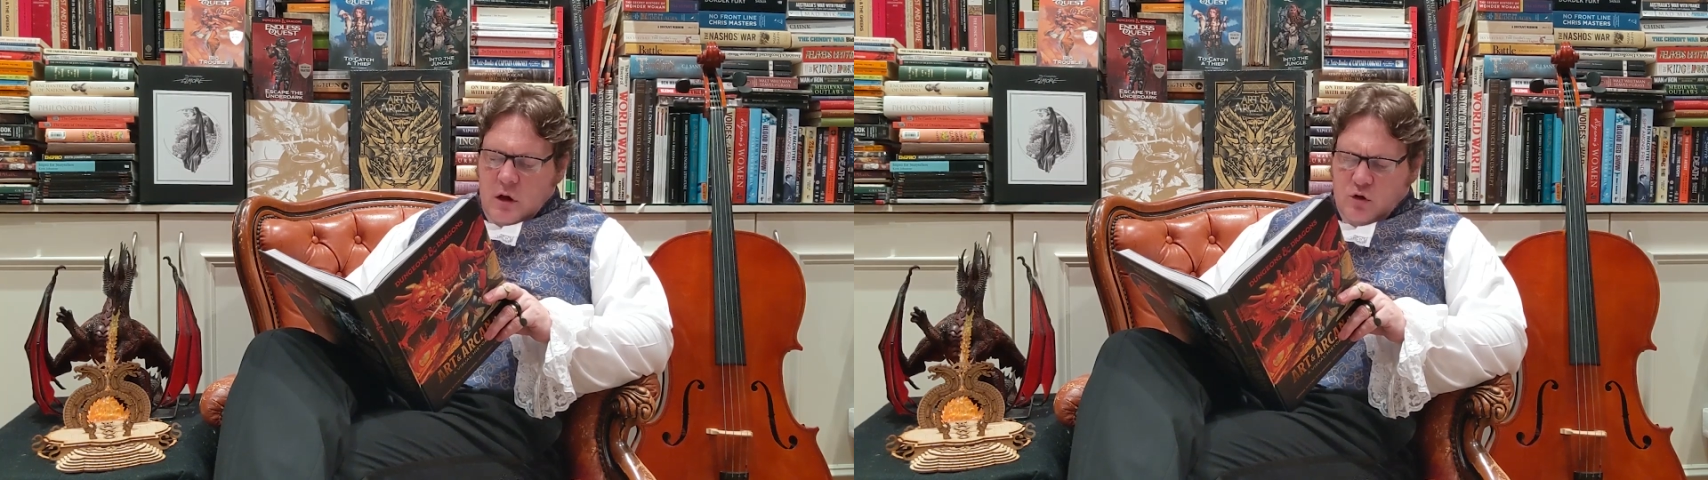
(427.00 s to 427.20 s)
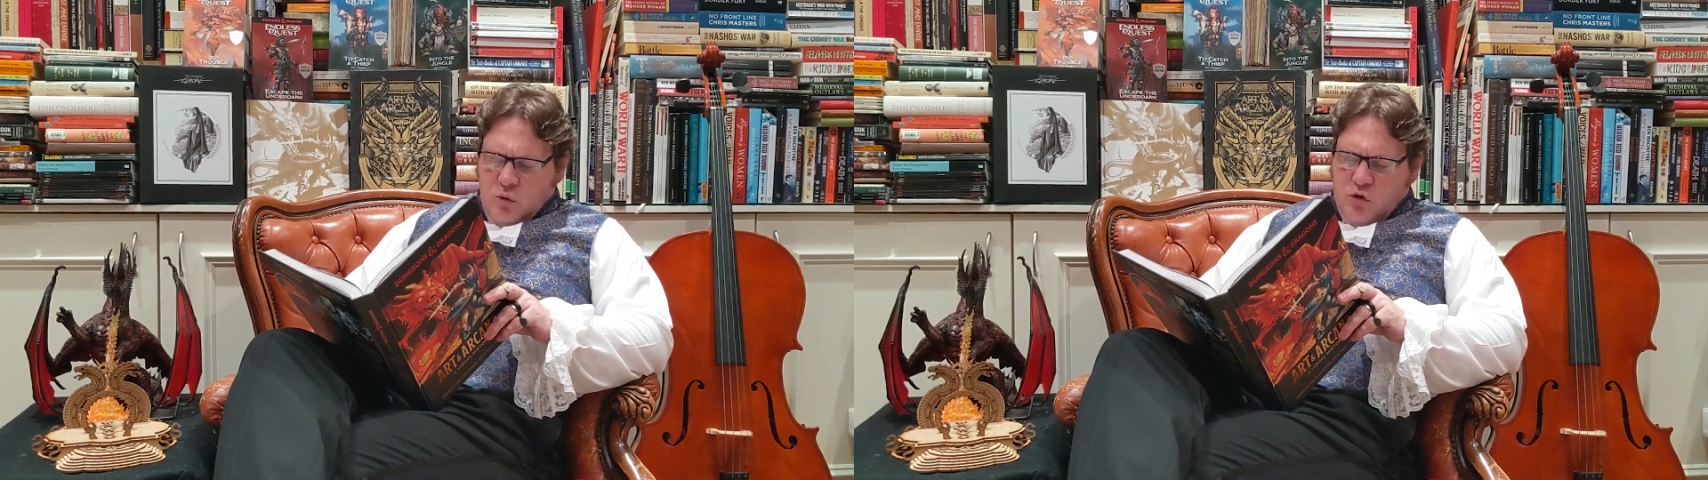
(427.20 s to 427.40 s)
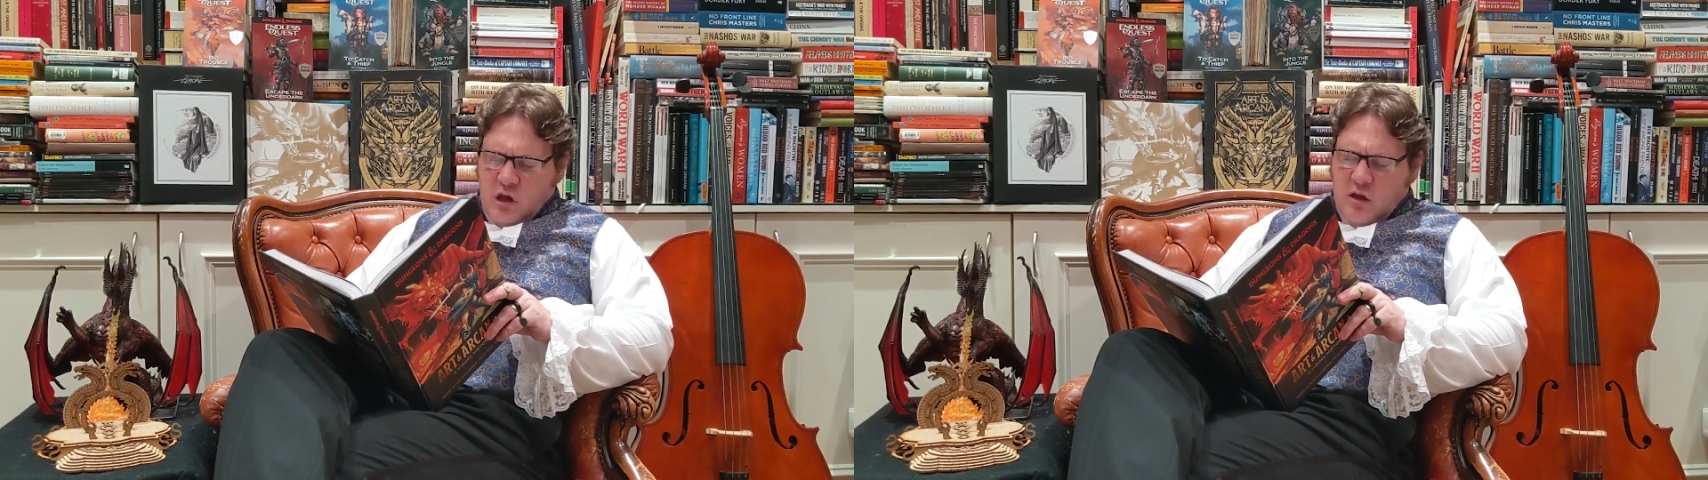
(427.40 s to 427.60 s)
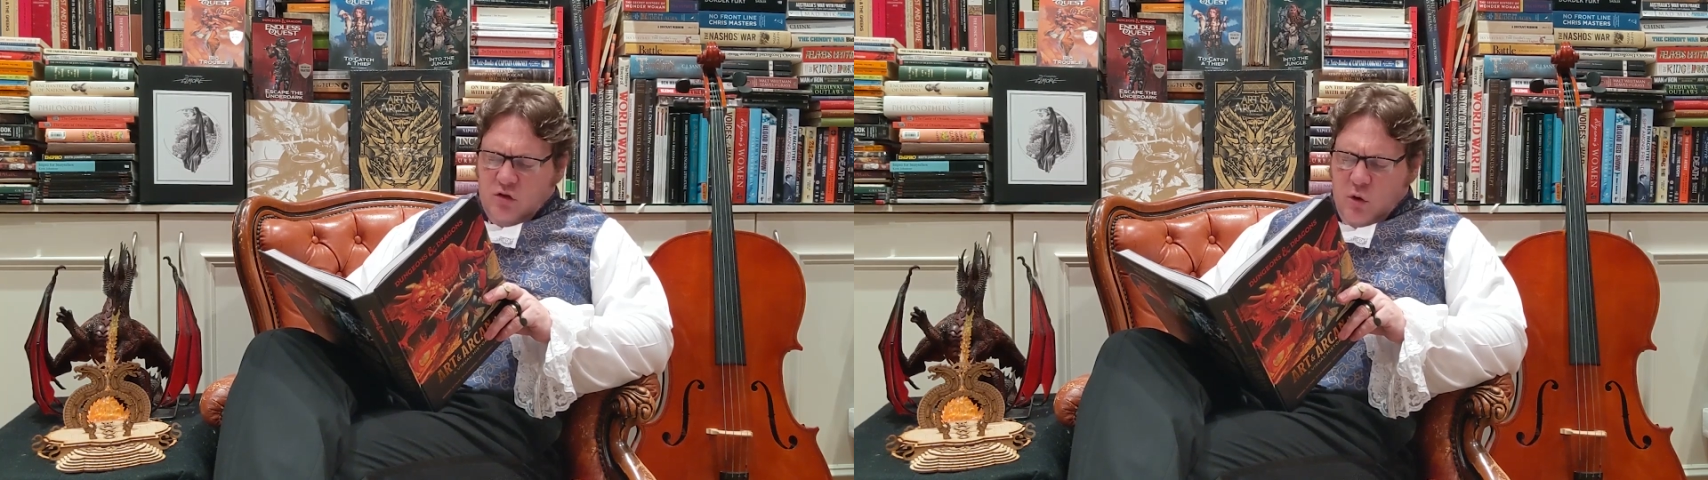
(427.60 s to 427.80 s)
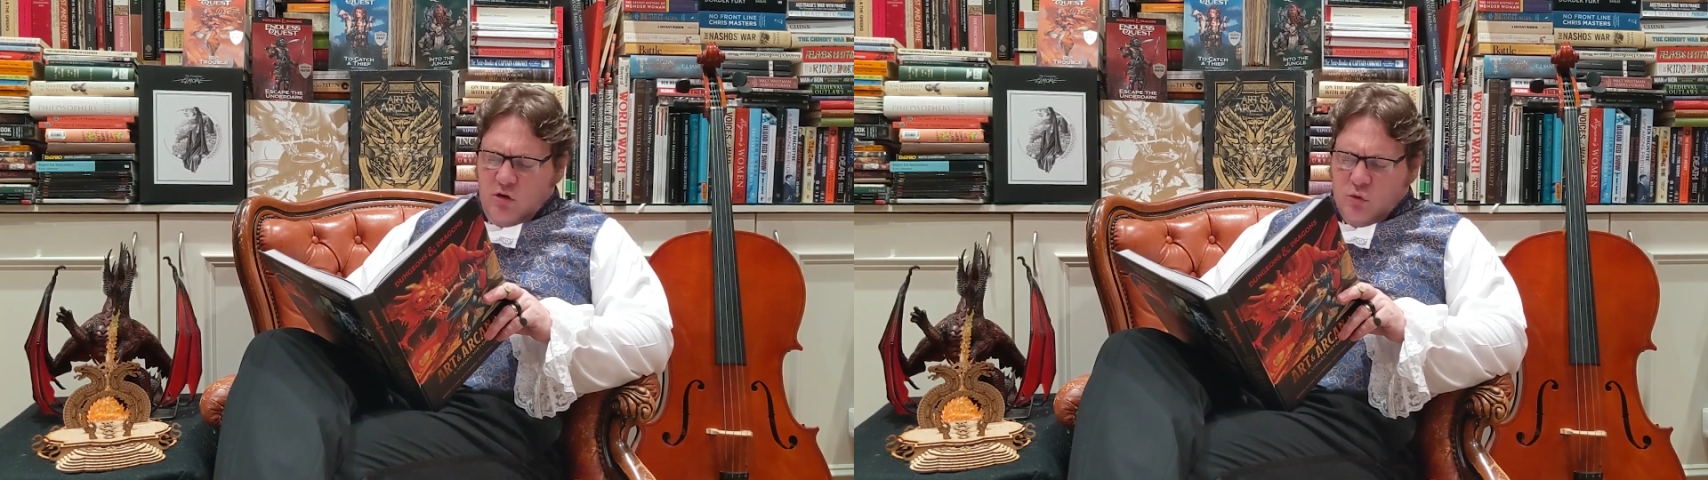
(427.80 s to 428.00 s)
"And you think
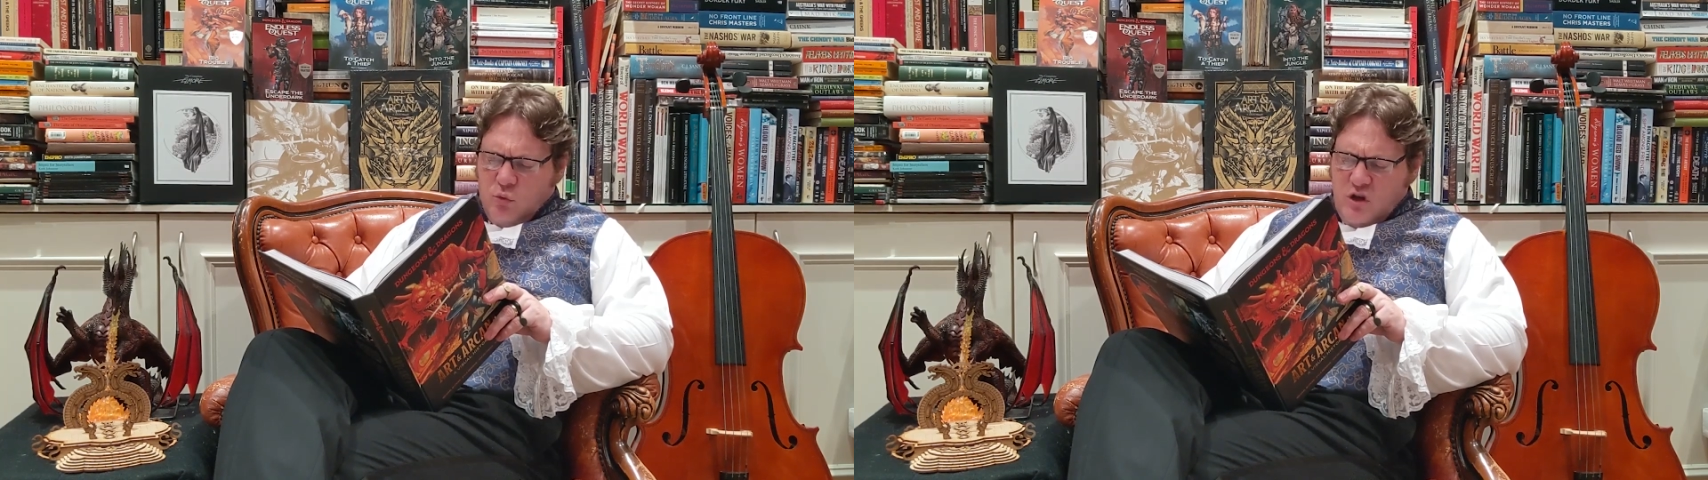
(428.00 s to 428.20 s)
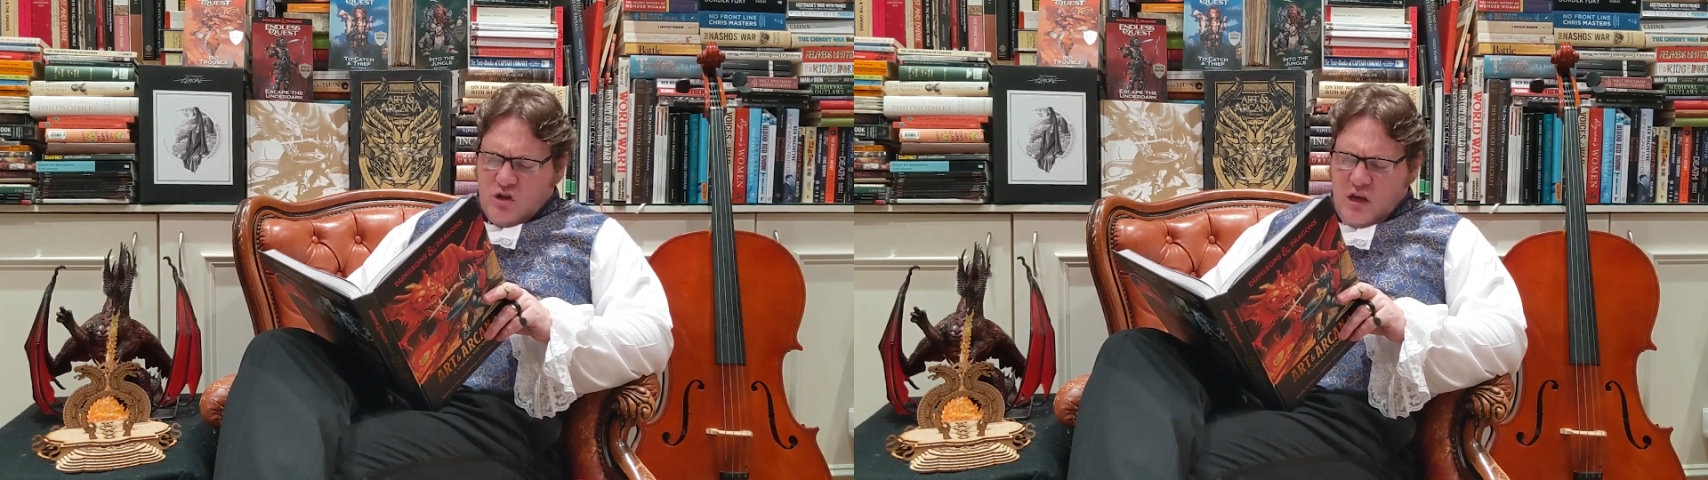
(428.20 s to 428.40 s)
it's going to reach